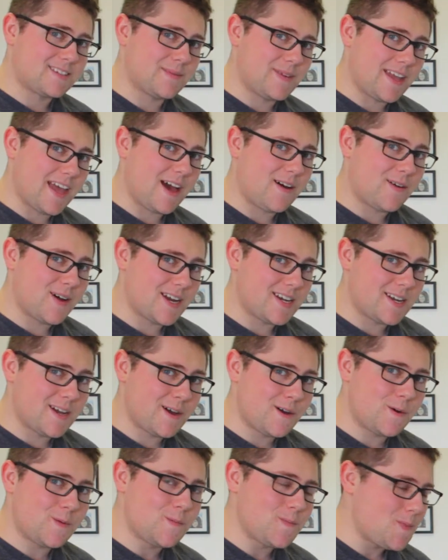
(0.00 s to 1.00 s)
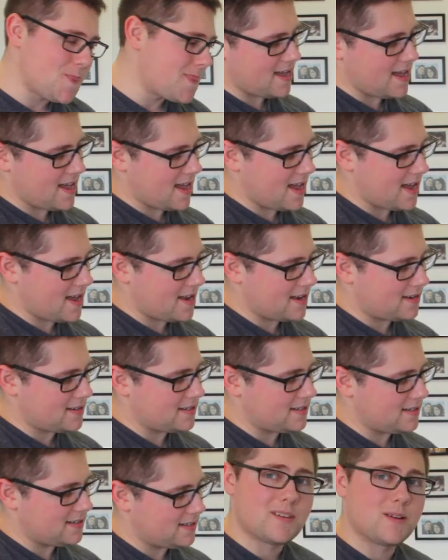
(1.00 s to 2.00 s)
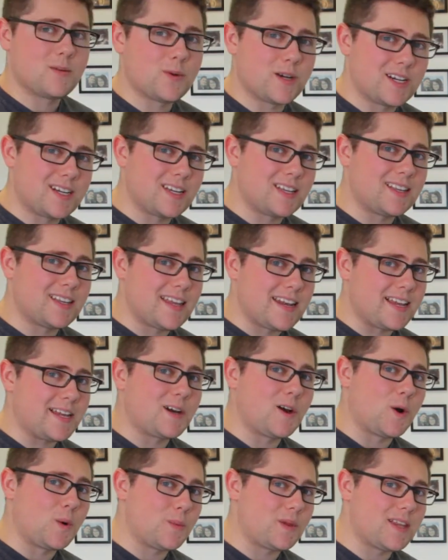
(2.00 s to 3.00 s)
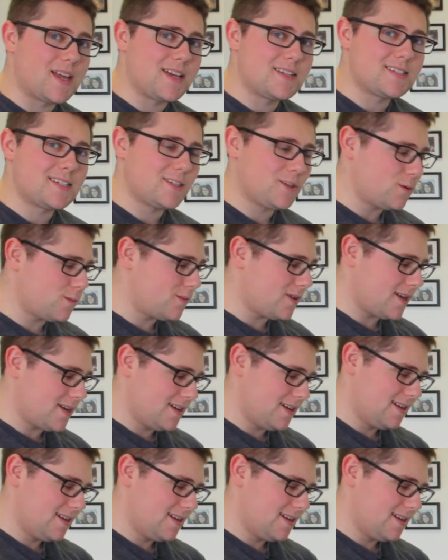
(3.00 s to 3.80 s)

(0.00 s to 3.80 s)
me how I know. And we're going to let it caramelize a little bit.